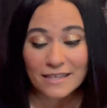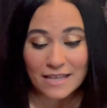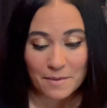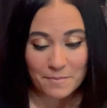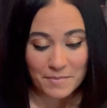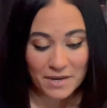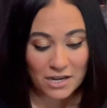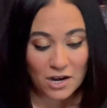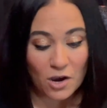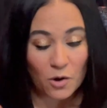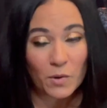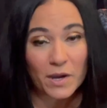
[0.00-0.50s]
Let
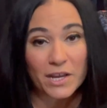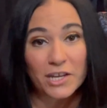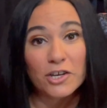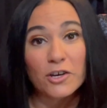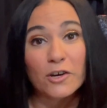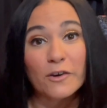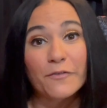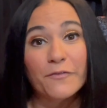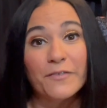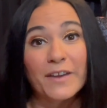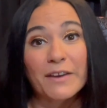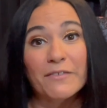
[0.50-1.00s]
me know what
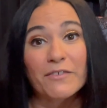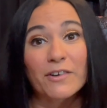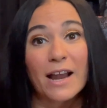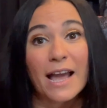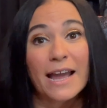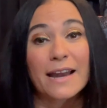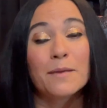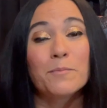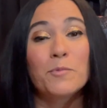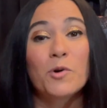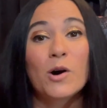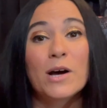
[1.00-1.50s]
your favorite
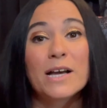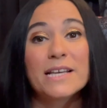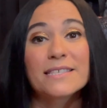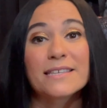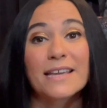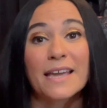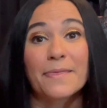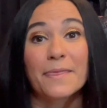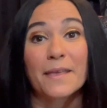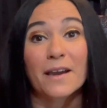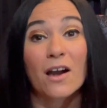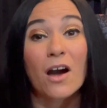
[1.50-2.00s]
item was
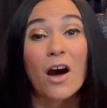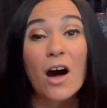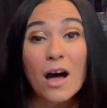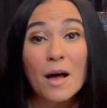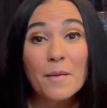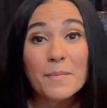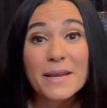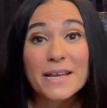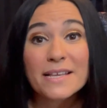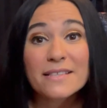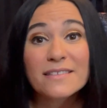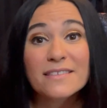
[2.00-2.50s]
in the
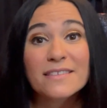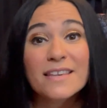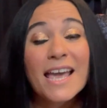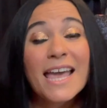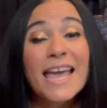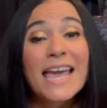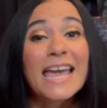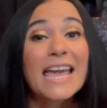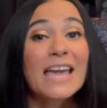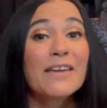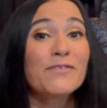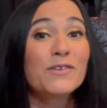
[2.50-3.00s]
comments.
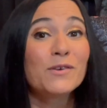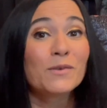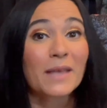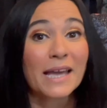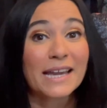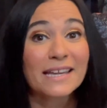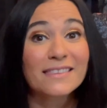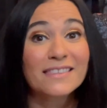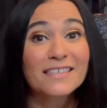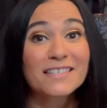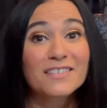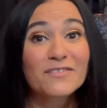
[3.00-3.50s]
If you
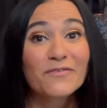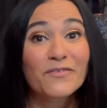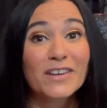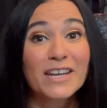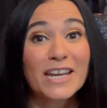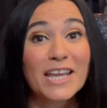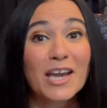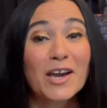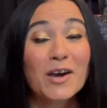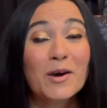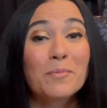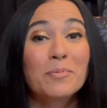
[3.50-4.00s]
like this
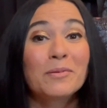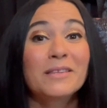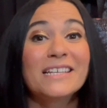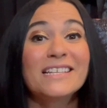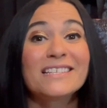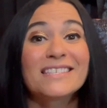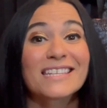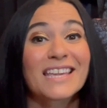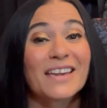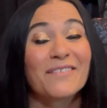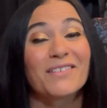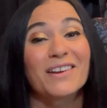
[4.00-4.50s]
video,
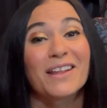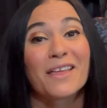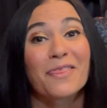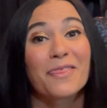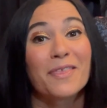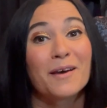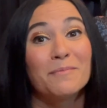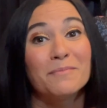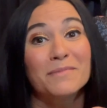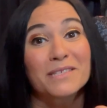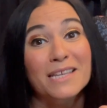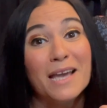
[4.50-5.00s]
please give it a
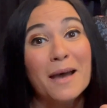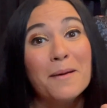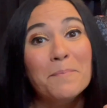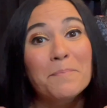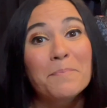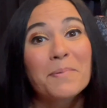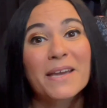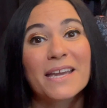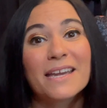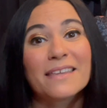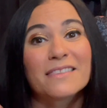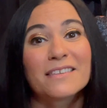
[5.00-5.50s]
thumbs
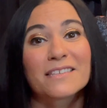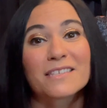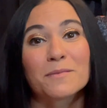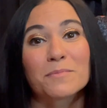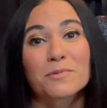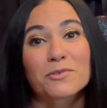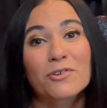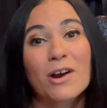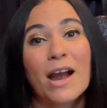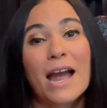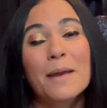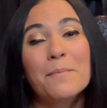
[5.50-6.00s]
up, hit the
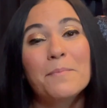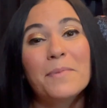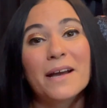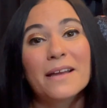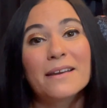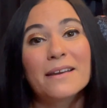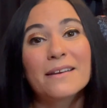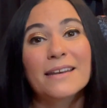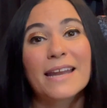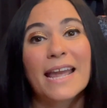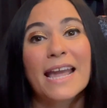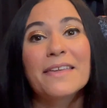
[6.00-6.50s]
subscribe
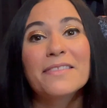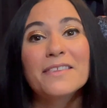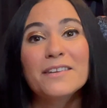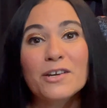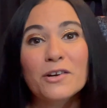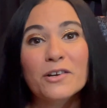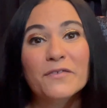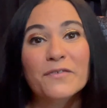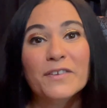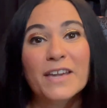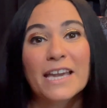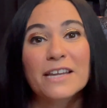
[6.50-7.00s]
button and the
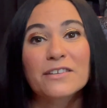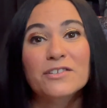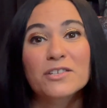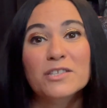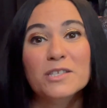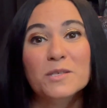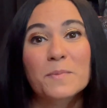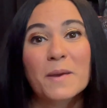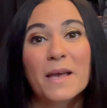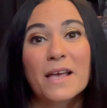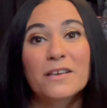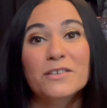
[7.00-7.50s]

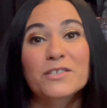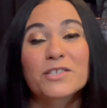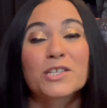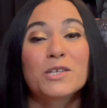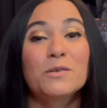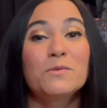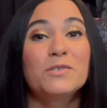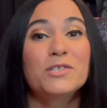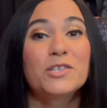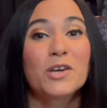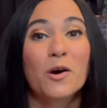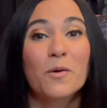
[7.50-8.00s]
notifications bell so
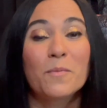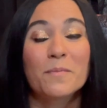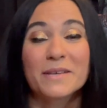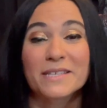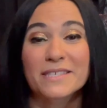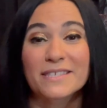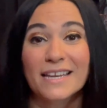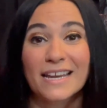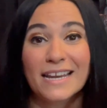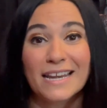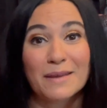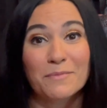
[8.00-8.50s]
you don't
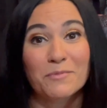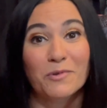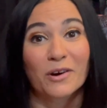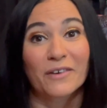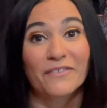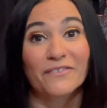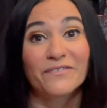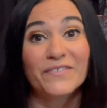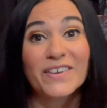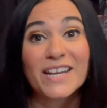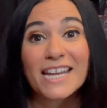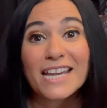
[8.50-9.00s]
miss any
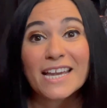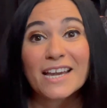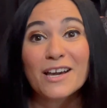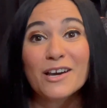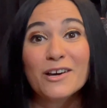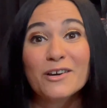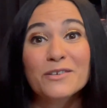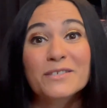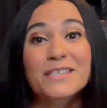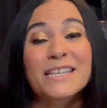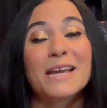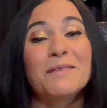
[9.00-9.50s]
more
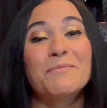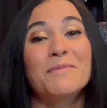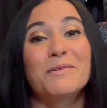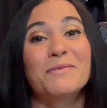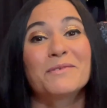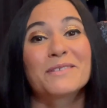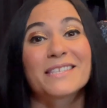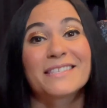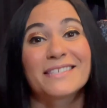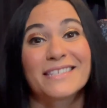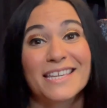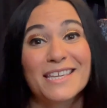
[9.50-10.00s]
videos. And we
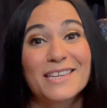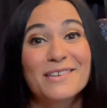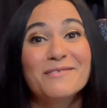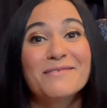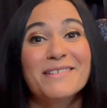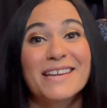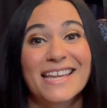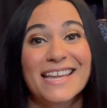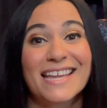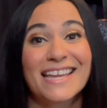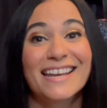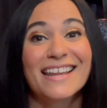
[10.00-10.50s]
will see you
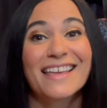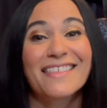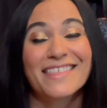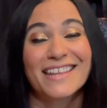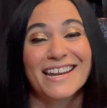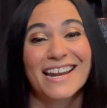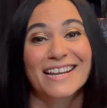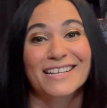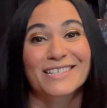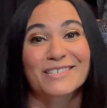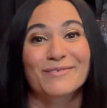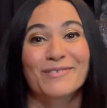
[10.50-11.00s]
in the
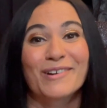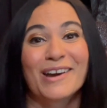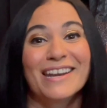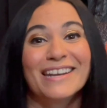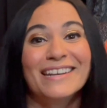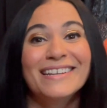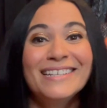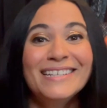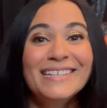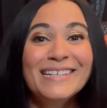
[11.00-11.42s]
next one.